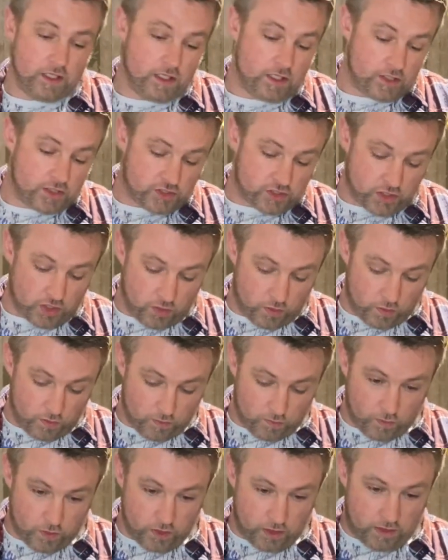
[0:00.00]
So
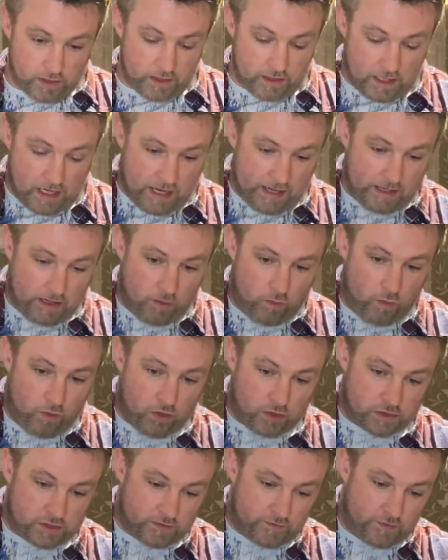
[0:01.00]
we're going to add our
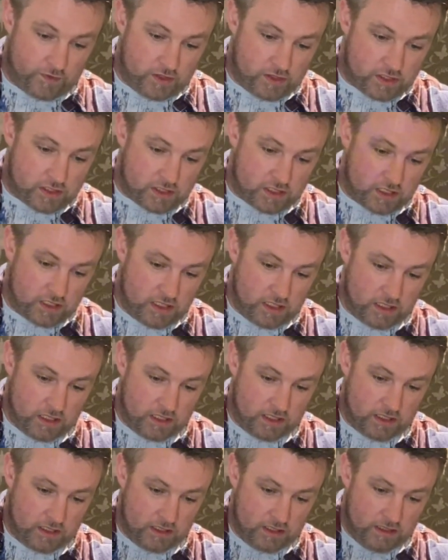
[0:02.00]
water first.
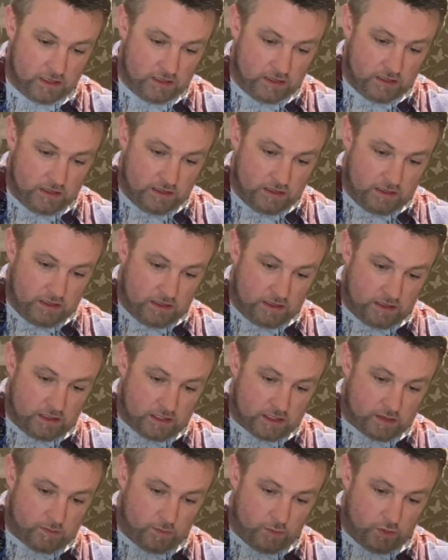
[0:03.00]
I
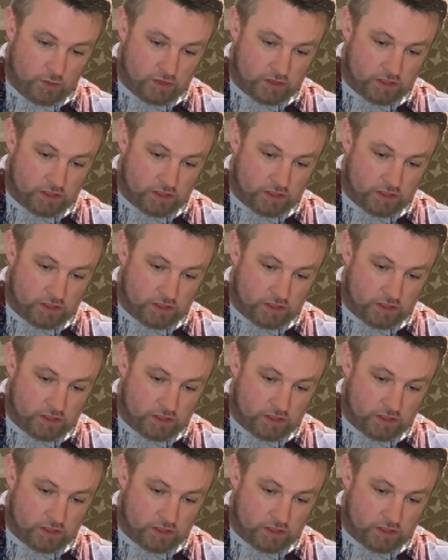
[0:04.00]
suppose